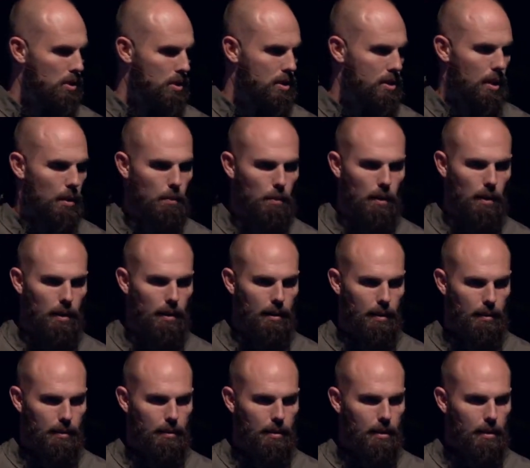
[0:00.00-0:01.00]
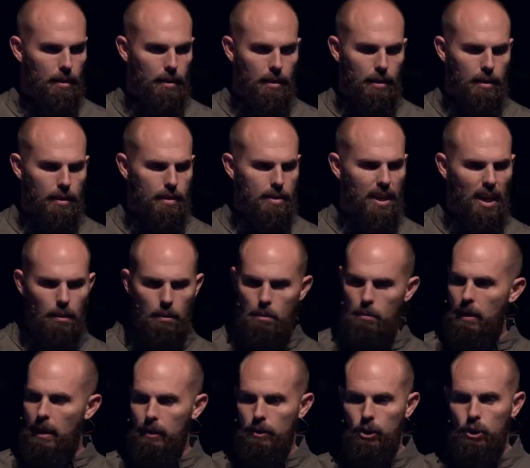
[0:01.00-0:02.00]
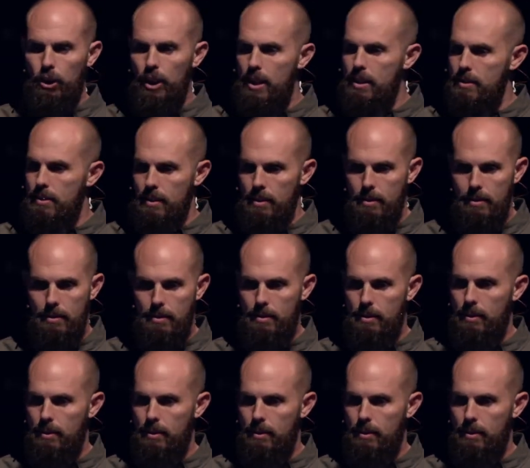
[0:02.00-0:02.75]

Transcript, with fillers: someone, tell them about Jesus.